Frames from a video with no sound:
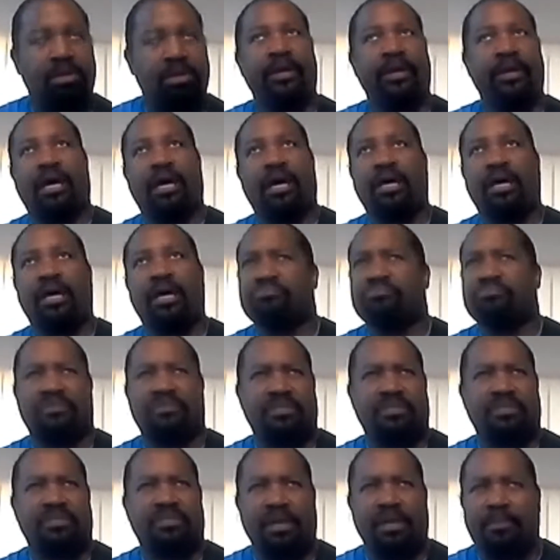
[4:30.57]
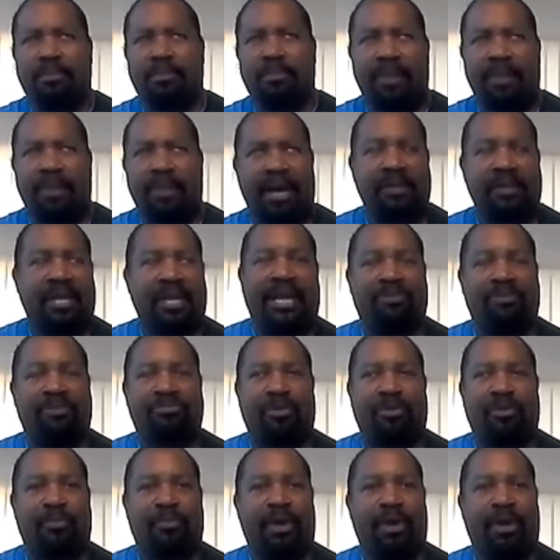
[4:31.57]
Somebody played clarinet in
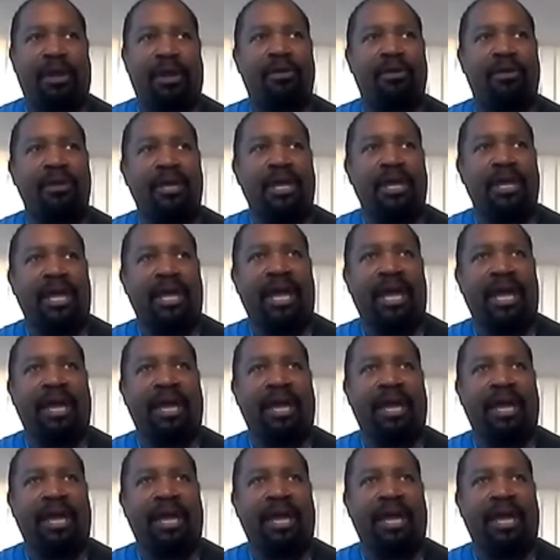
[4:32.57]
there somewhere.